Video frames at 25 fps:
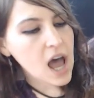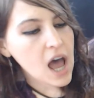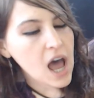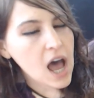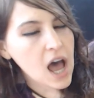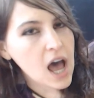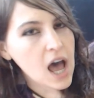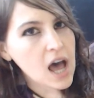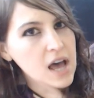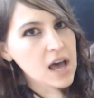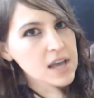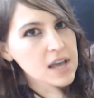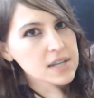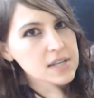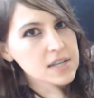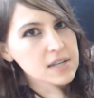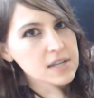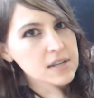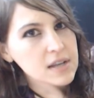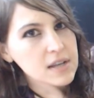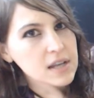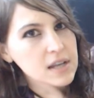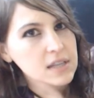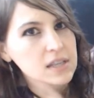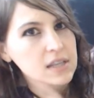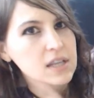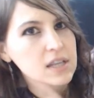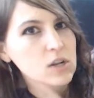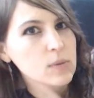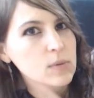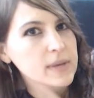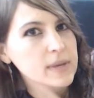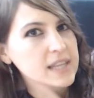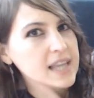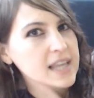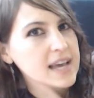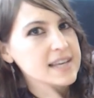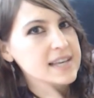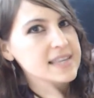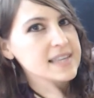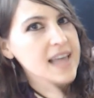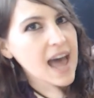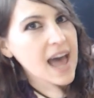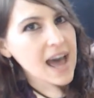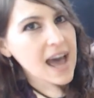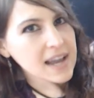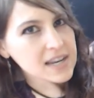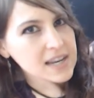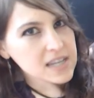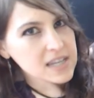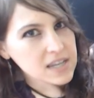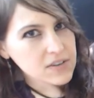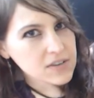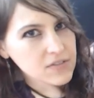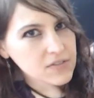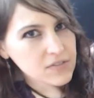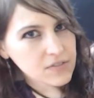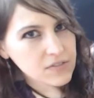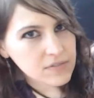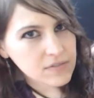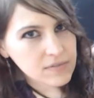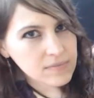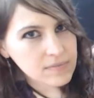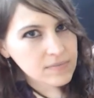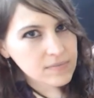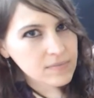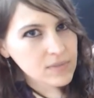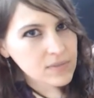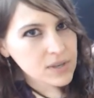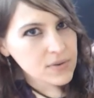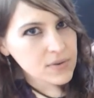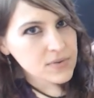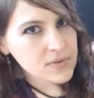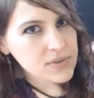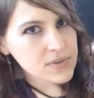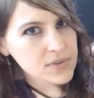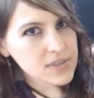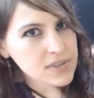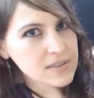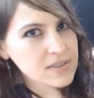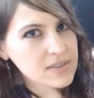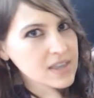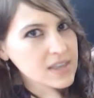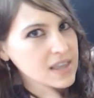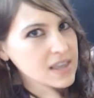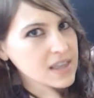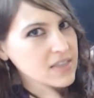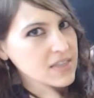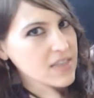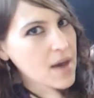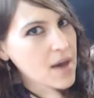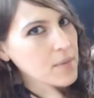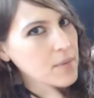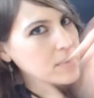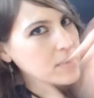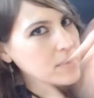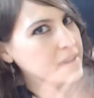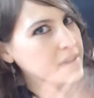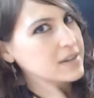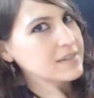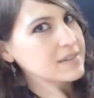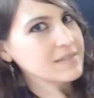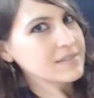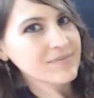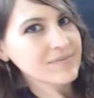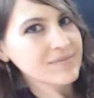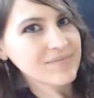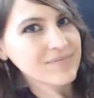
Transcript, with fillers: a little bit less active use than that one.